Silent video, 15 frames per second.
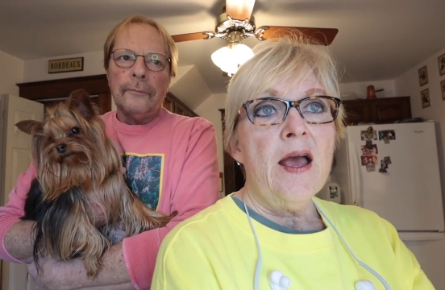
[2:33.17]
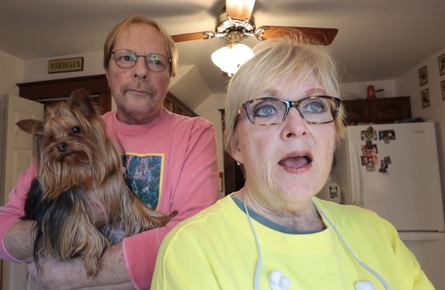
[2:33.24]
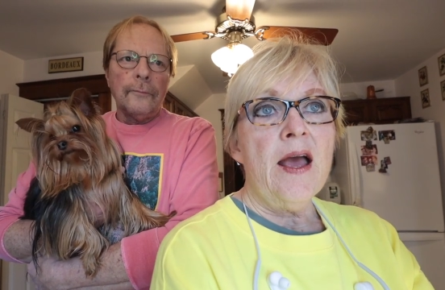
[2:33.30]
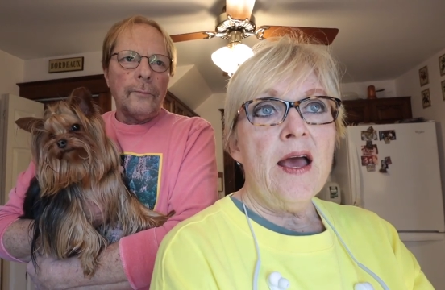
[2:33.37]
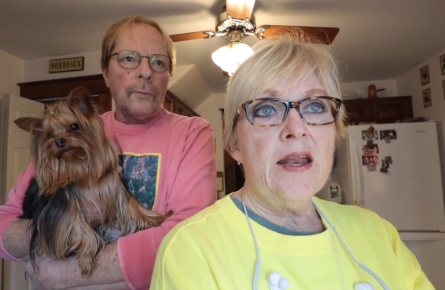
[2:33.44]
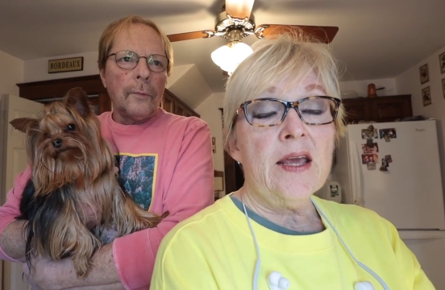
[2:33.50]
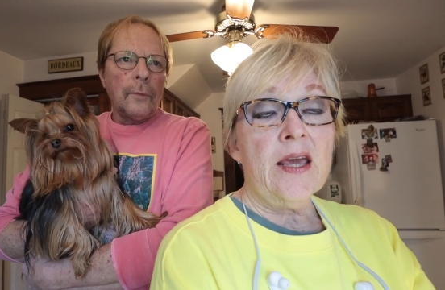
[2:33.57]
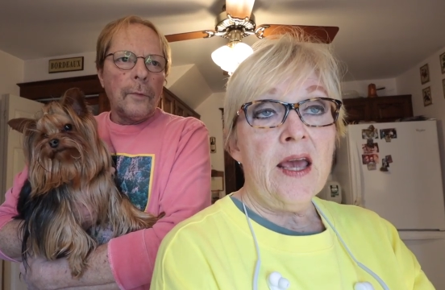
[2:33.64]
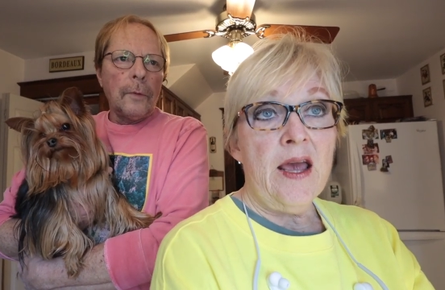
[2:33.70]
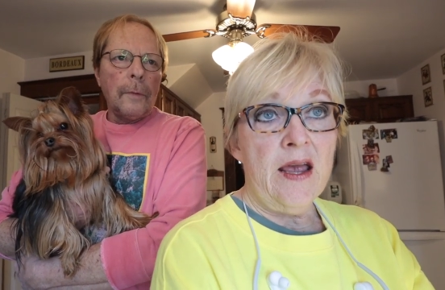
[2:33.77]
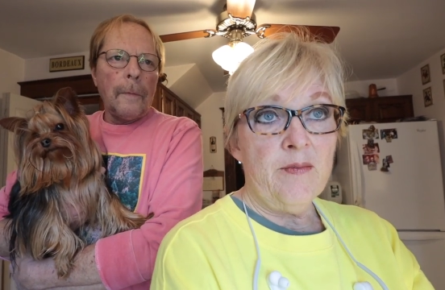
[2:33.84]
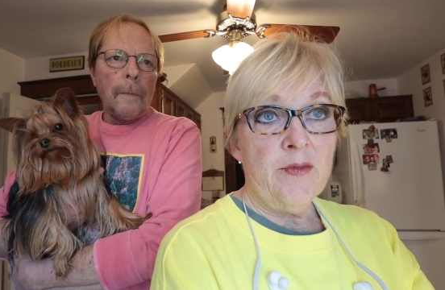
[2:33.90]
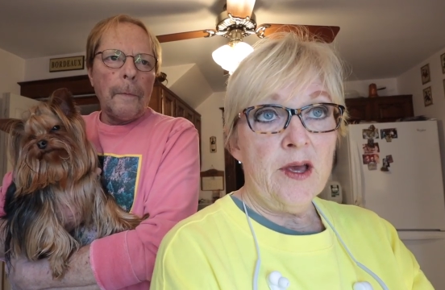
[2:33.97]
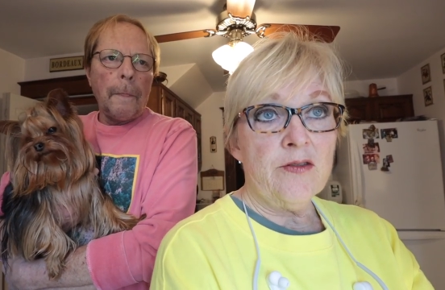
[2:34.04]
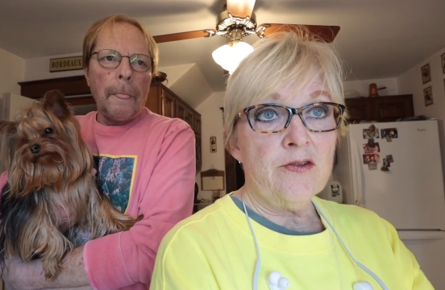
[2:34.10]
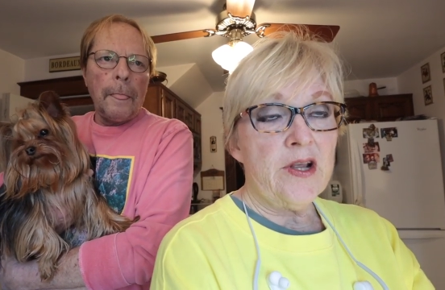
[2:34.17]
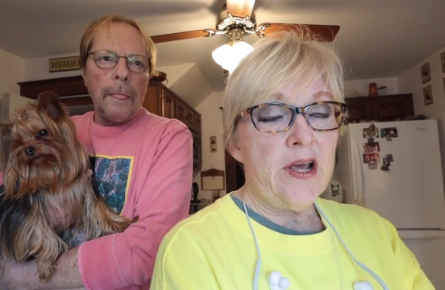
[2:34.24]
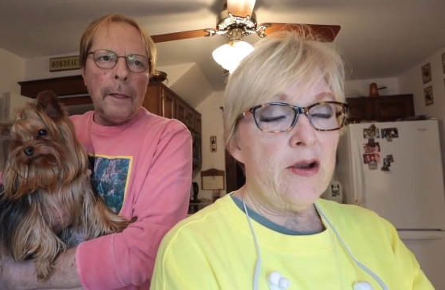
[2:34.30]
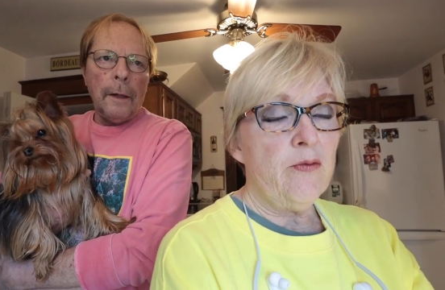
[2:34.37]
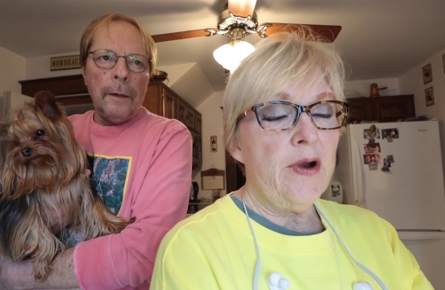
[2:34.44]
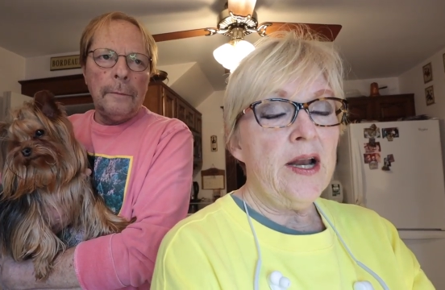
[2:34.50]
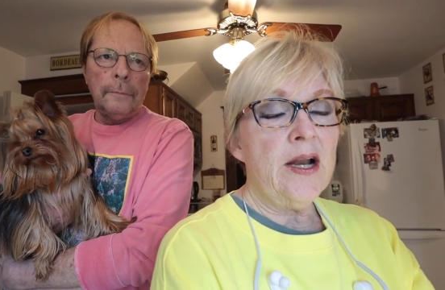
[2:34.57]
Speaker 1: and it came the other day
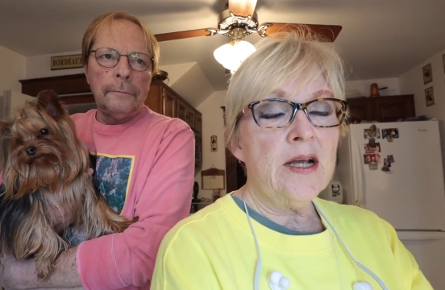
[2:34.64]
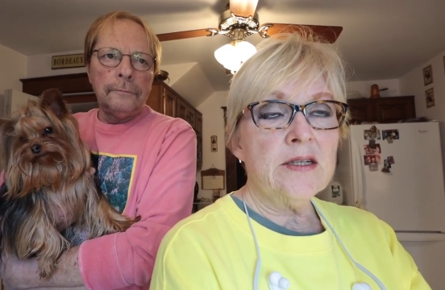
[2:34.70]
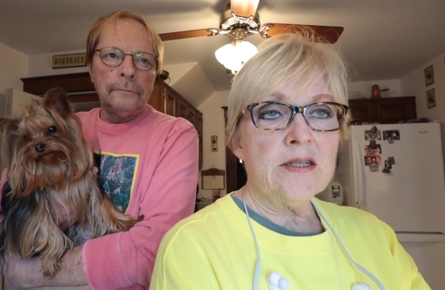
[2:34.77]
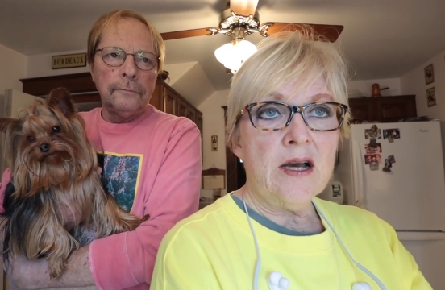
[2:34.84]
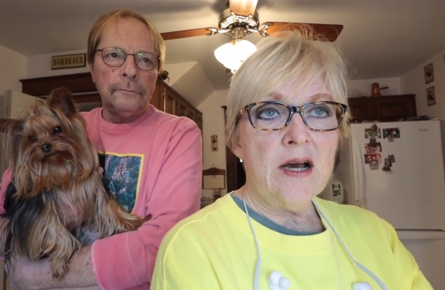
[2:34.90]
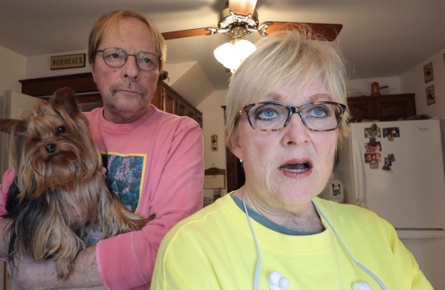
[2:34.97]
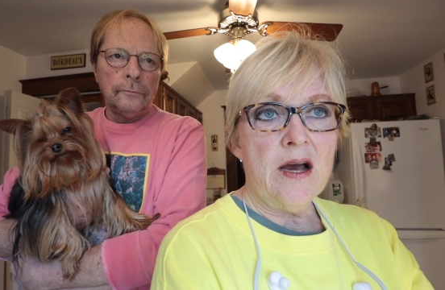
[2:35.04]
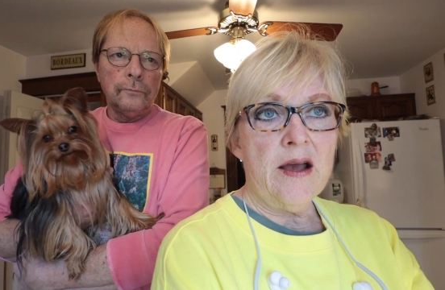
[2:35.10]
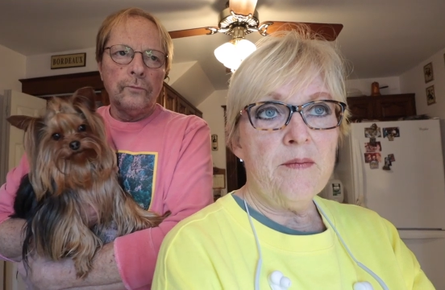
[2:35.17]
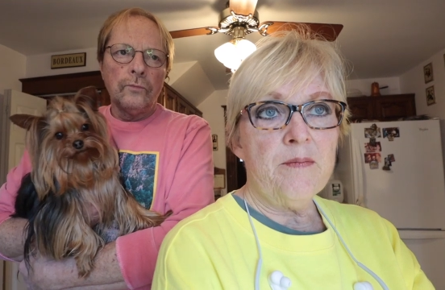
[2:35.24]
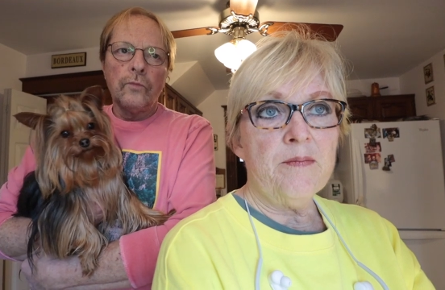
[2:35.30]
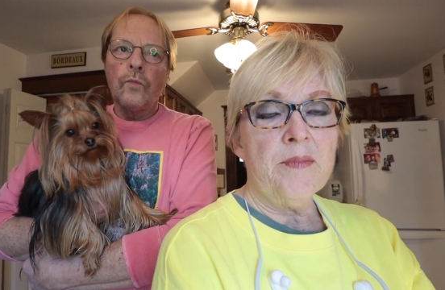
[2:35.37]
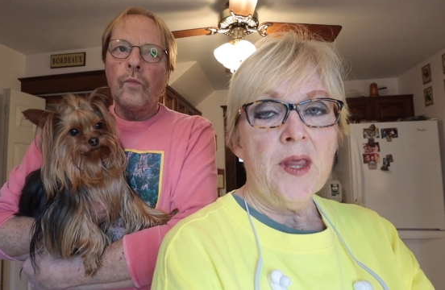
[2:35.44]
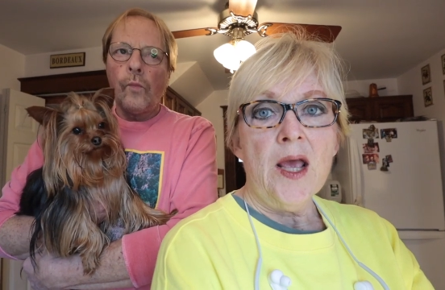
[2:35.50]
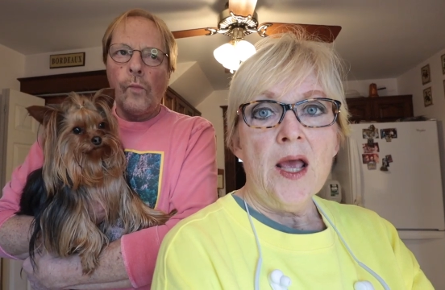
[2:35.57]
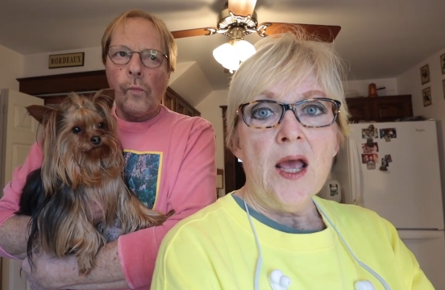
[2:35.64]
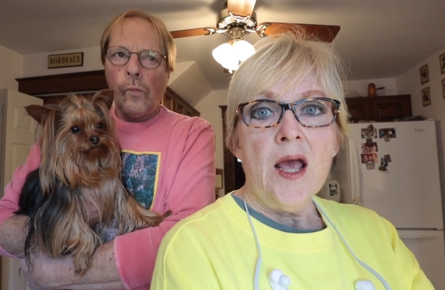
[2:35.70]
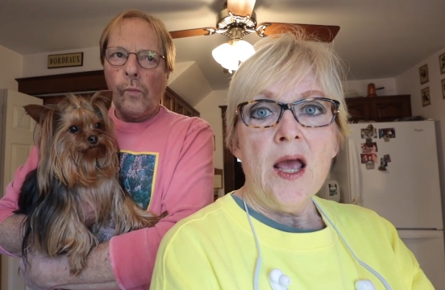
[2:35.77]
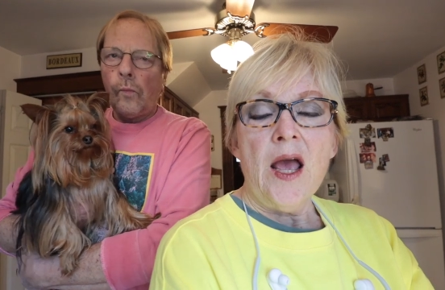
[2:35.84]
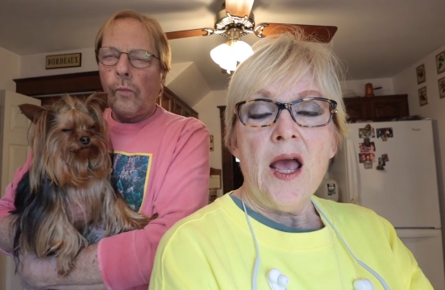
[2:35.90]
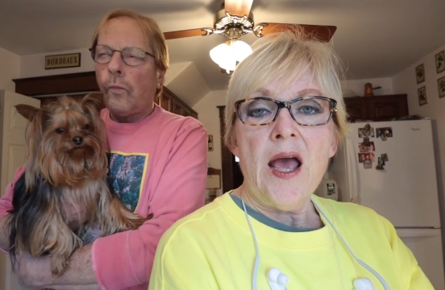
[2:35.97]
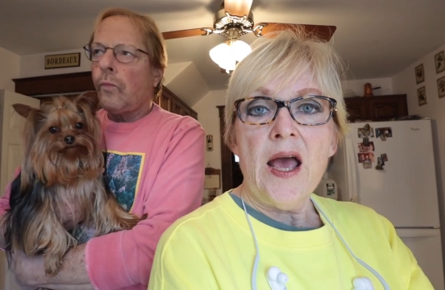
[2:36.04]
right on time,
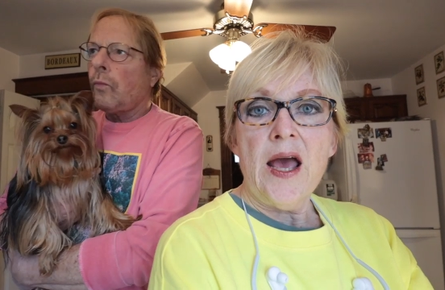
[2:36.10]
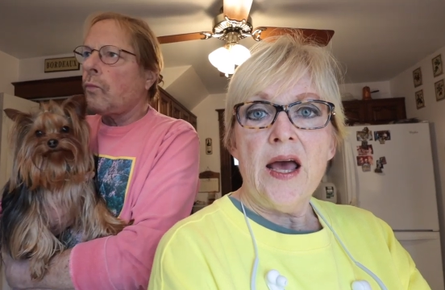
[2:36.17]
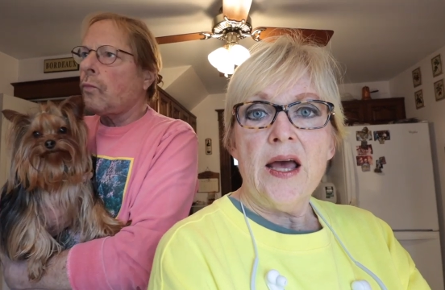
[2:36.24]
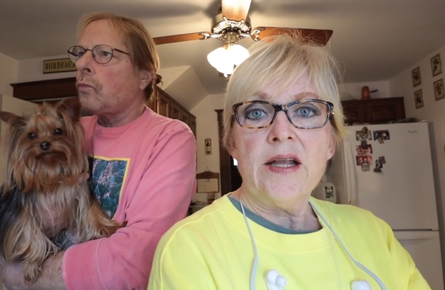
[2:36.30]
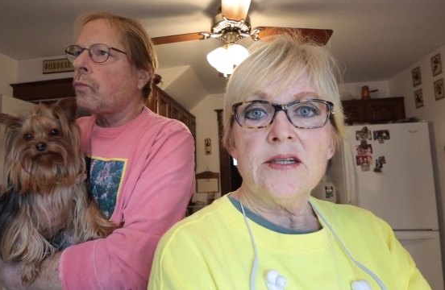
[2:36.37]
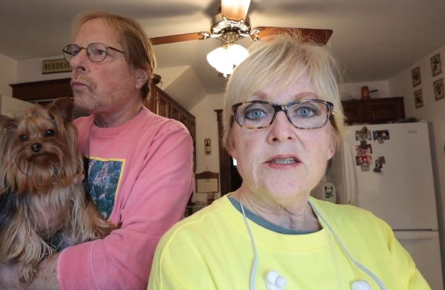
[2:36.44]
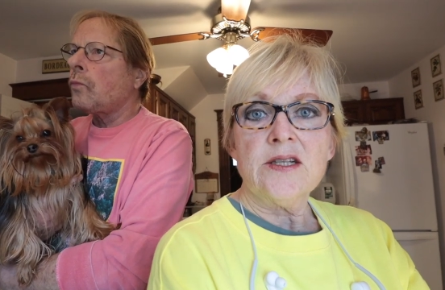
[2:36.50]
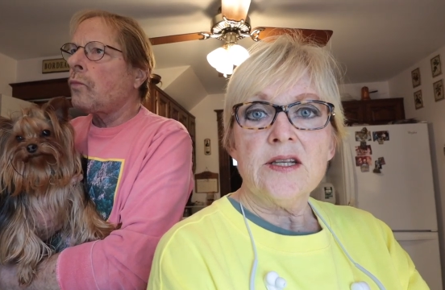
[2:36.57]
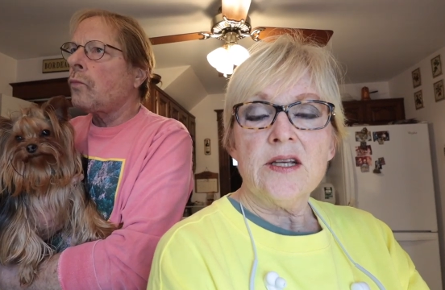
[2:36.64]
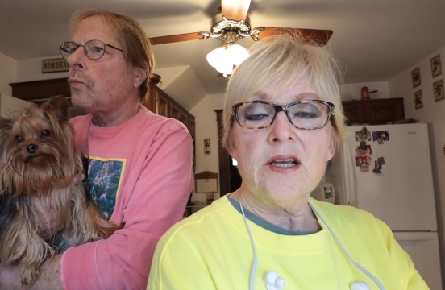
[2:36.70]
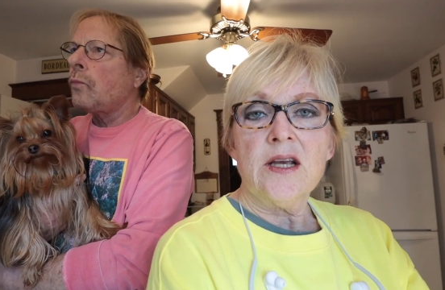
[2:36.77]
and